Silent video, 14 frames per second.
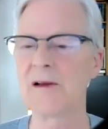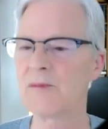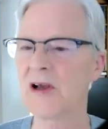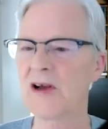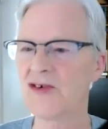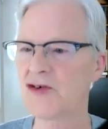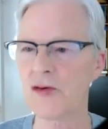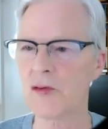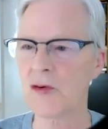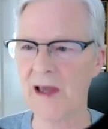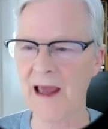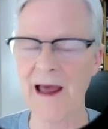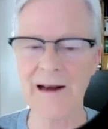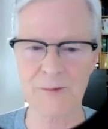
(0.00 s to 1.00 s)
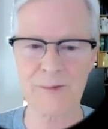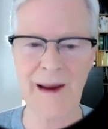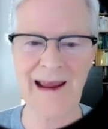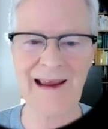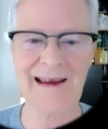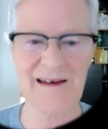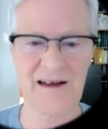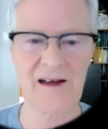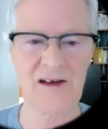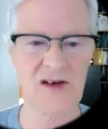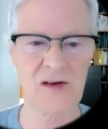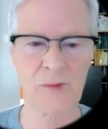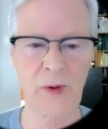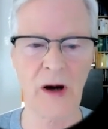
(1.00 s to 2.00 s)
because you can't make it in
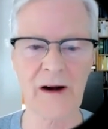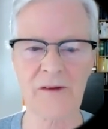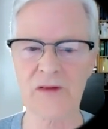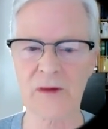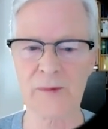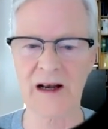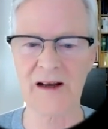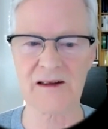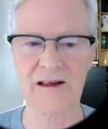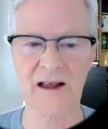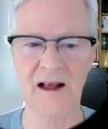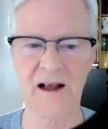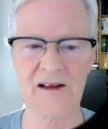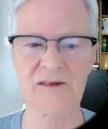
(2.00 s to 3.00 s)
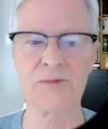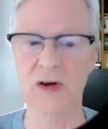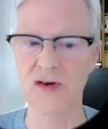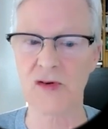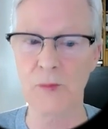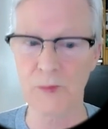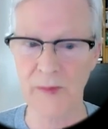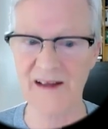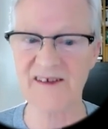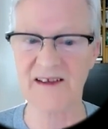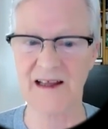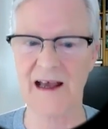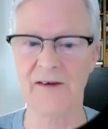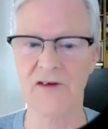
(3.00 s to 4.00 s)
your body from anything else, but you
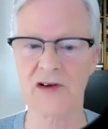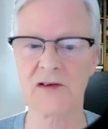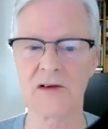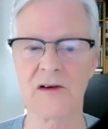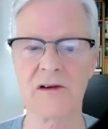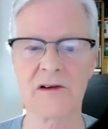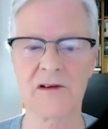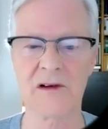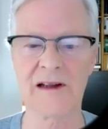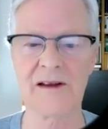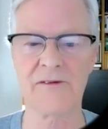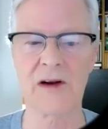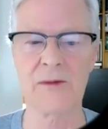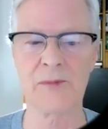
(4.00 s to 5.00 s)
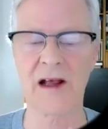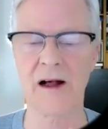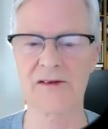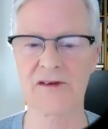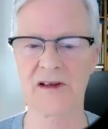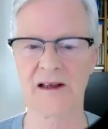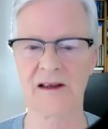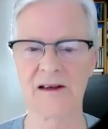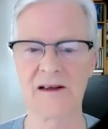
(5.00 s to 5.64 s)
must have it to, to live and be healthy.